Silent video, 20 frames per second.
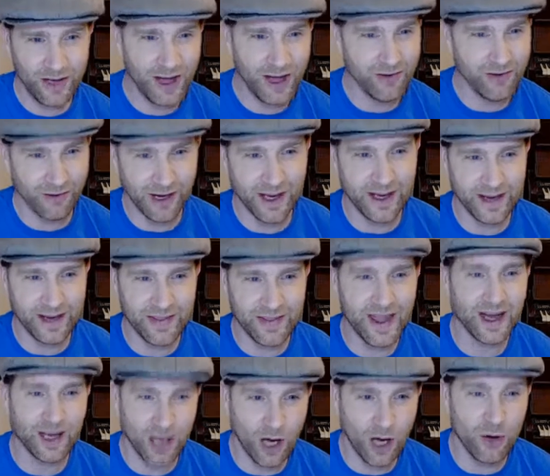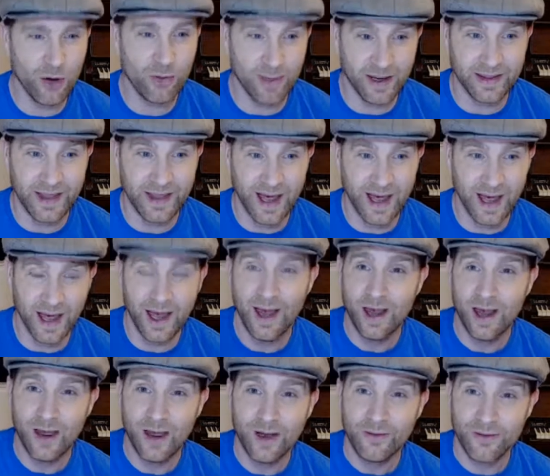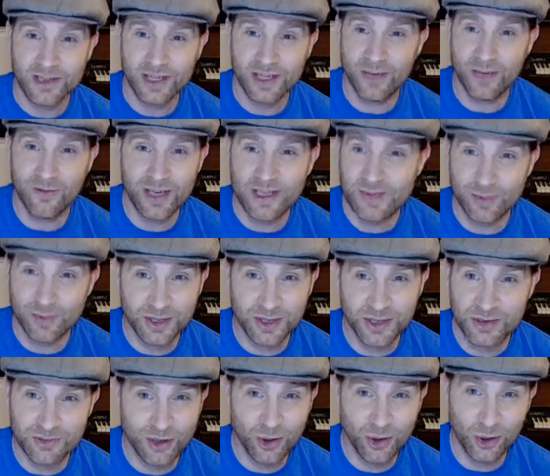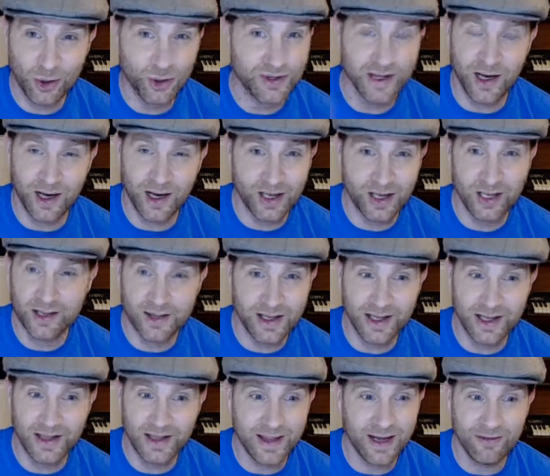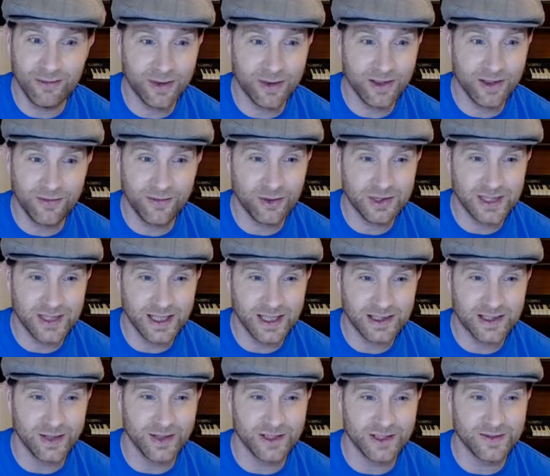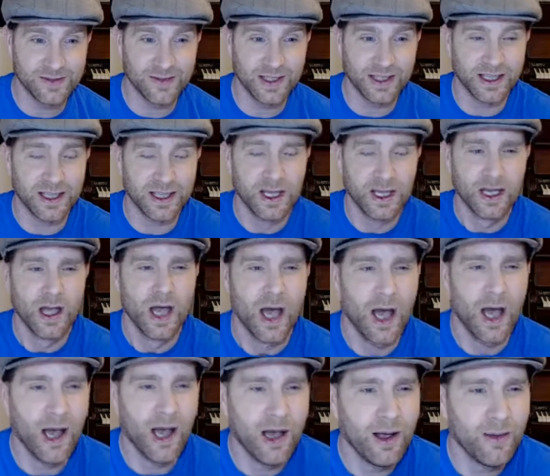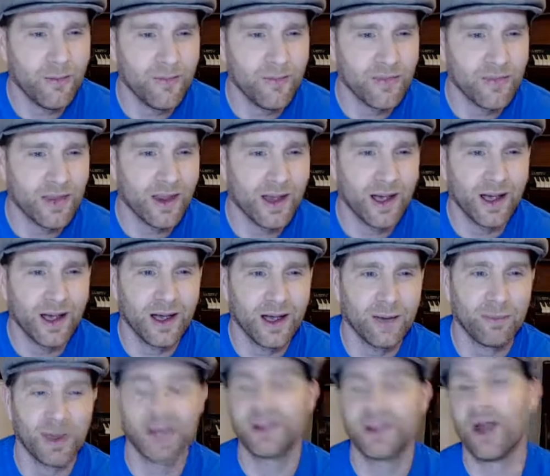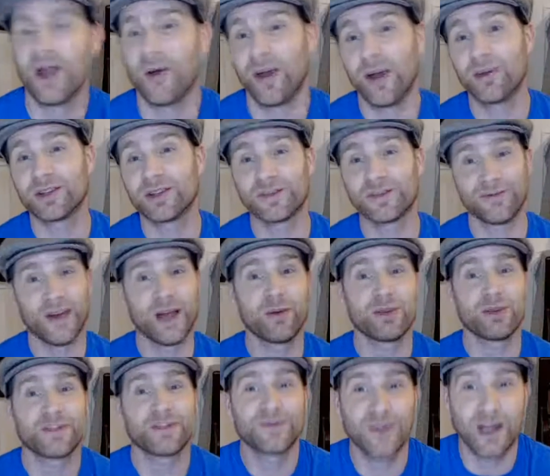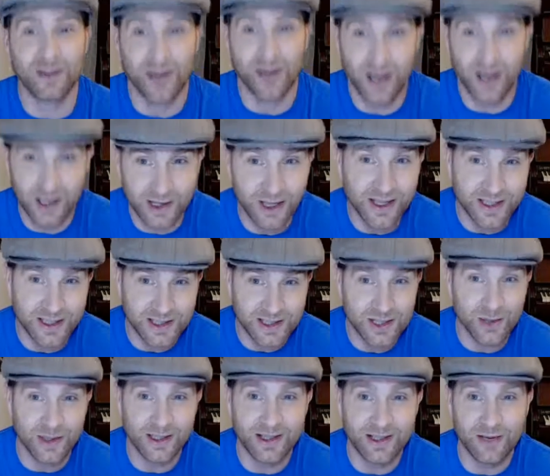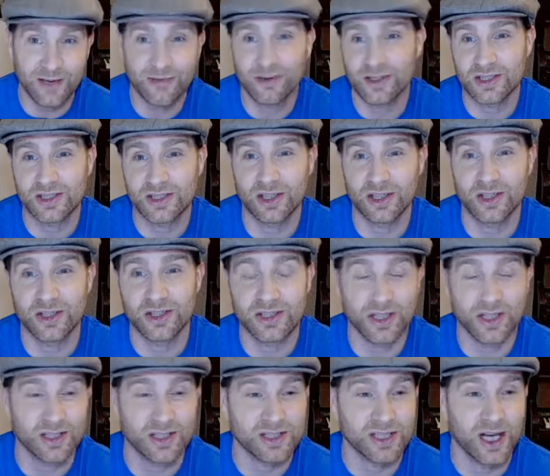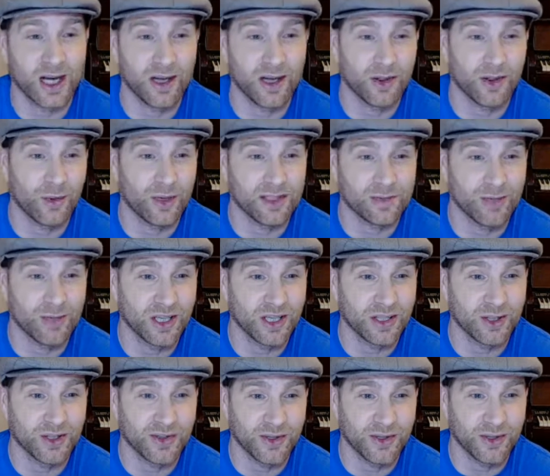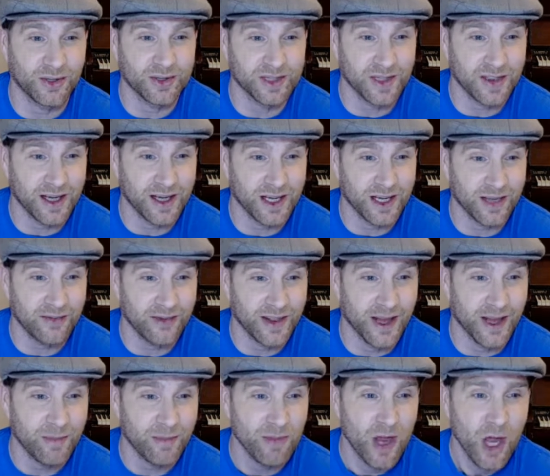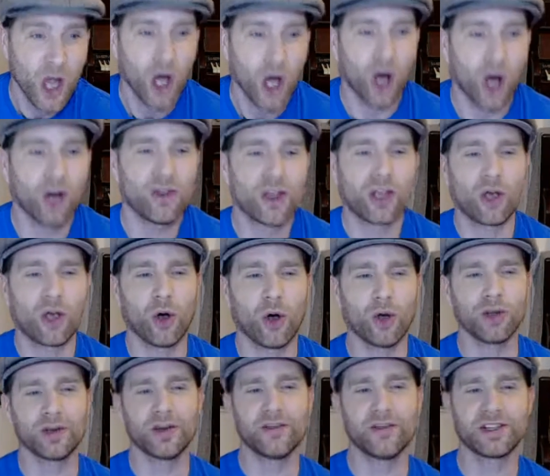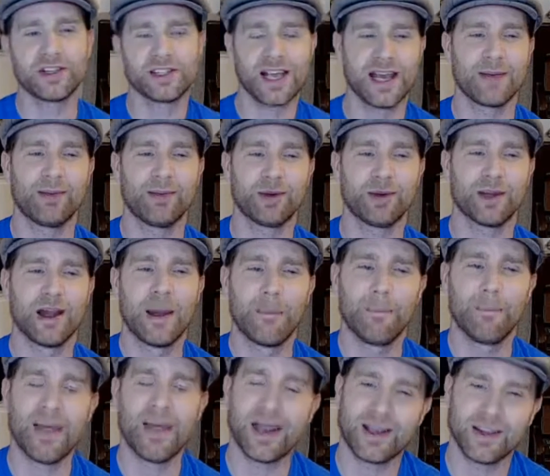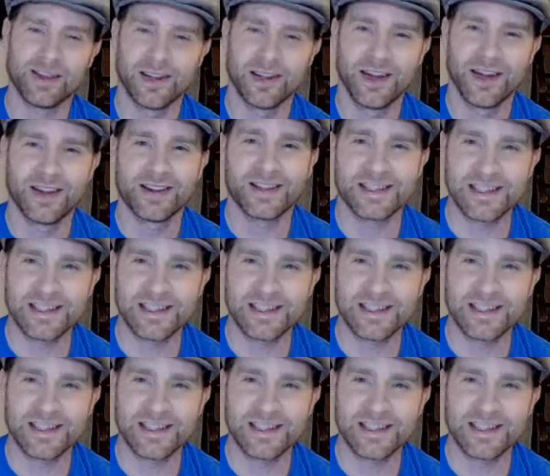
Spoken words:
Right, and that go bit there, for some reason, when I was recording it, I couldn't hit that with the falsetto. It's funny. But no, it was fun. I like doing different songs that I otherwise might not do. So thank you for that. On the corner of a table, Megan, this